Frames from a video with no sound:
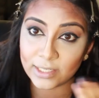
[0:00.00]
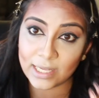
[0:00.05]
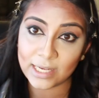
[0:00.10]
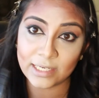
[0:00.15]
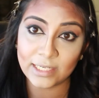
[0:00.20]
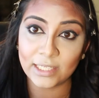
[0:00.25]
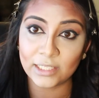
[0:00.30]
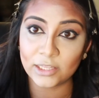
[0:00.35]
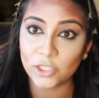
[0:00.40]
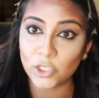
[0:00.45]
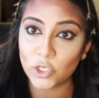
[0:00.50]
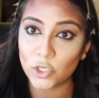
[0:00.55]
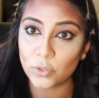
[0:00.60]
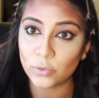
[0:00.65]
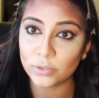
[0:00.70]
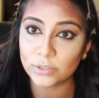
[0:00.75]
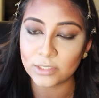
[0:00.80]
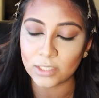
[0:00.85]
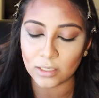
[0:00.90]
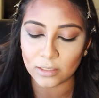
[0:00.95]
to kind of get the
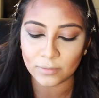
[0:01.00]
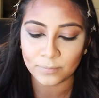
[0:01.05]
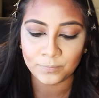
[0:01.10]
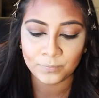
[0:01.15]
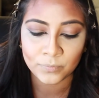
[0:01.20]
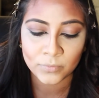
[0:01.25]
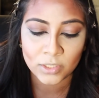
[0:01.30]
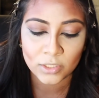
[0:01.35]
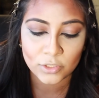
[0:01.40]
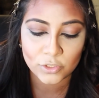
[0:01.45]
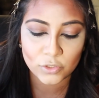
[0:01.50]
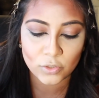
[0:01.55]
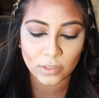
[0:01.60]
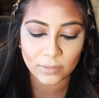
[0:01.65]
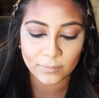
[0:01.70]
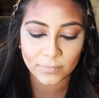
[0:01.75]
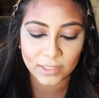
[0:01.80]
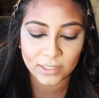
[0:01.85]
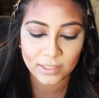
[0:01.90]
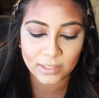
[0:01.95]
nose done. So
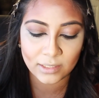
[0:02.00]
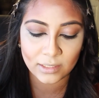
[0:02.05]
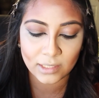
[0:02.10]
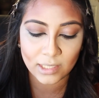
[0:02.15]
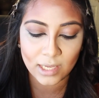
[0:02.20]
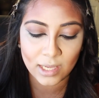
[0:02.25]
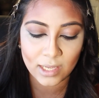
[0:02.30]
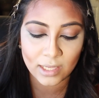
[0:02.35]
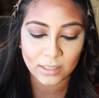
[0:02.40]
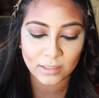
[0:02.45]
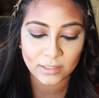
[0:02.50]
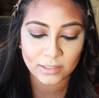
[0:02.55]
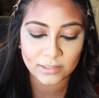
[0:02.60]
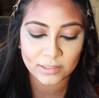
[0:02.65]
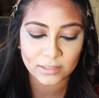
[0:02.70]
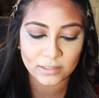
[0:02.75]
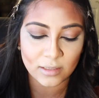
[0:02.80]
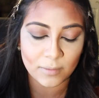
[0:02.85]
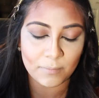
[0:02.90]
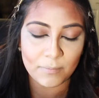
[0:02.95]
I'm going to get, this
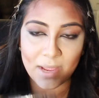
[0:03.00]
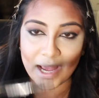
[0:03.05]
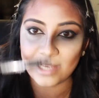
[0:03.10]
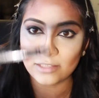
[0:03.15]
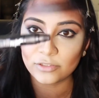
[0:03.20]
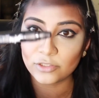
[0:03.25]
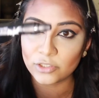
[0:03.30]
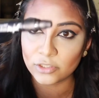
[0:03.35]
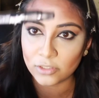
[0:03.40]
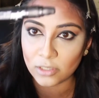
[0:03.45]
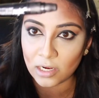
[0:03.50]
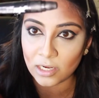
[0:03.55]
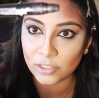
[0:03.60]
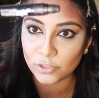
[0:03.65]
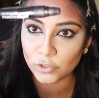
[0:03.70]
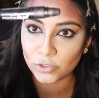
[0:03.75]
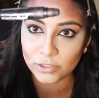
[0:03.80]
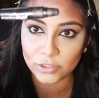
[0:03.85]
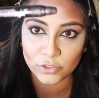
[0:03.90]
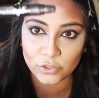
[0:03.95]
is a Master
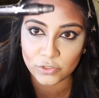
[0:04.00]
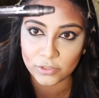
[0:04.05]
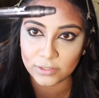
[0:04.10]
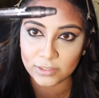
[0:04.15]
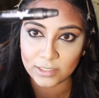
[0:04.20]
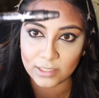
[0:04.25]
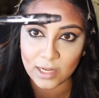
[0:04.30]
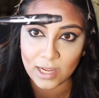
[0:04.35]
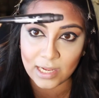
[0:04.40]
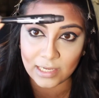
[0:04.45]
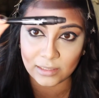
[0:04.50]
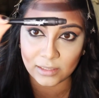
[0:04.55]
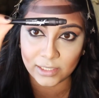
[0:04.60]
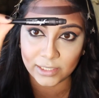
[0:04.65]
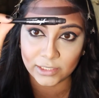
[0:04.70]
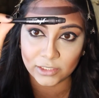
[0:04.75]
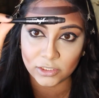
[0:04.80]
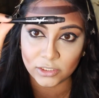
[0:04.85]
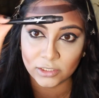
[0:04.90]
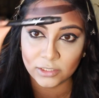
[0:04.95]
Kajol. It's just an
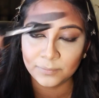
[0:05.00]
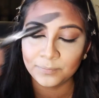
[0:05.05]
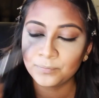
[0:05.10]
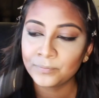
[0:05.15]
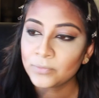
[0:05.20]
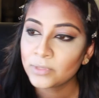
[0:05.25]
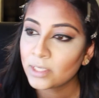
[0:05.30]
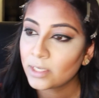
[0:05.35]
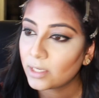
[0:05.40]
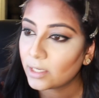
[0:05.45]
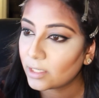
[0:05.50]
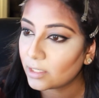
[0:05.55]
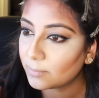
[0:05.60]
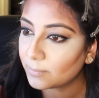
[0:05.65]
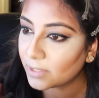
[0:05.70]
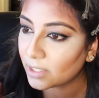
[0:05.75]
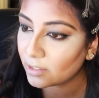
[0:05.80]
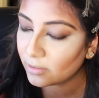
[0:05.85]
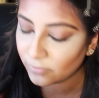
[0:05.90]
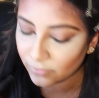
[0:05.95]
eyeliner. And I'm
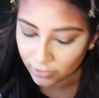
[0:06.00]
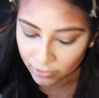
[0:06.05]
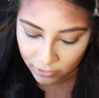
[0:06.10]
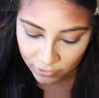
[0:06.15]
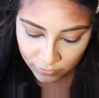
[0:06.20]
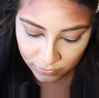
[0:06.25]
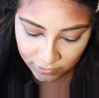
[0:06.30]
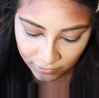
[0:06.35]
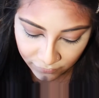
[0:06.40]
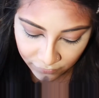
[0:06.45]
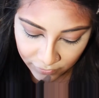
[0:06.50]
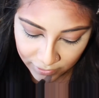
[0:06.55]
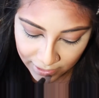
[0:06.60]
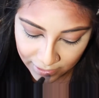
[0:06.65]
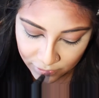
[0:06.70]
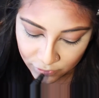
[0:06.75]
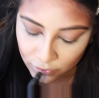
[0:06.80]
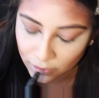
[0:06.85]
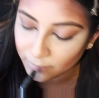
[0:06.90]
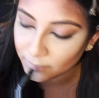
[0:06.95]
kind of going to use it for
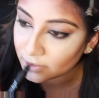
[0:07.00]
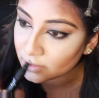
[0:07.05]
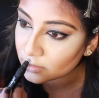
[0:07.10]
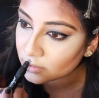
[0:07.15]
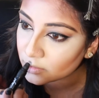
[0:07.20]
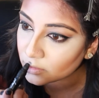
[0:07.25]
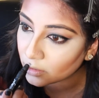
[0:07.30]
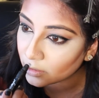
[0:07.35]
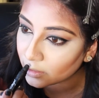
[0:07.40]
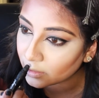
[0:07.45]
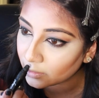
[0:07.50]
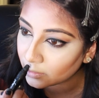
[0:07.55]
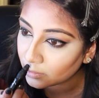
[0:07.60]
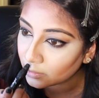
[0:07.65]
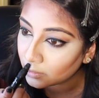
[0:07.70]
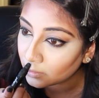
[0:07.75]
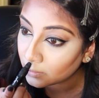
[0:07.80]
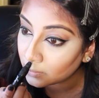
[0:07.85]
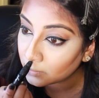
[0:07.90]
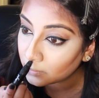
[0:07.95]
that. So I'm going to start
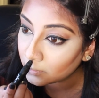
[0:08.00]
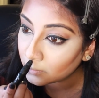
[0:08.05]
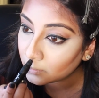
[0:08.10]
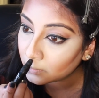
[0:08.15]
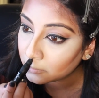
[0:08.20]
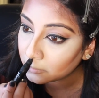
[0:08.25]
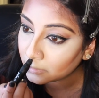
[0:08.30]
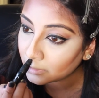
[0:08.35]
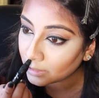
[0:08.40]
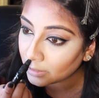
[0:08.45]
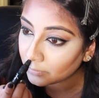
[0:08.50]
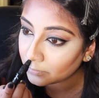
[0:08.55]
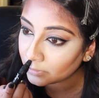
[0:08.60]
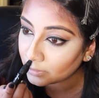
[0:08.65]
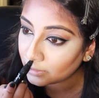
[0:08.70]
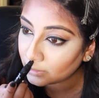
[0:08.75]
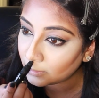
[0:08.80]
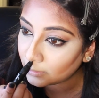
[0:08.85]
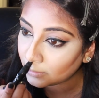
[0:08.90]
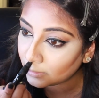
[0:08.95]
down
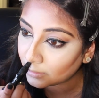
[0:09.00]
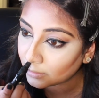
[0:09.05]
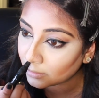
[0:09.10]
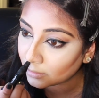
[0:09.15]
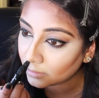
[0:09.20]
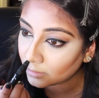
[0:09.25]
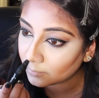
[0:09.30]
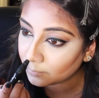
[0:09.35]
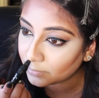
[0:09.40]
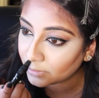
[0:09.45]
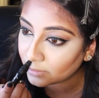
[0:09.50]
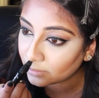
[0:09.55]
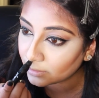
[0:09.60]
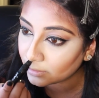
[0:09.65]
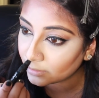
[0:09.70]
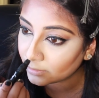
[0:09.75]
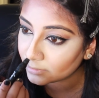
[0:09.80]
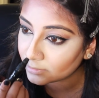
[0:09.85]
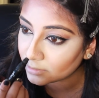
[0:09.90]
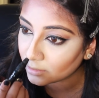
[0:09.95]
here
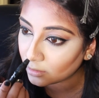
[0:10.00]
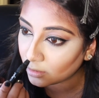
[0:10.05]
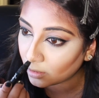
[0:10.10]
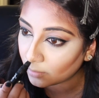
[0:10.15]
because,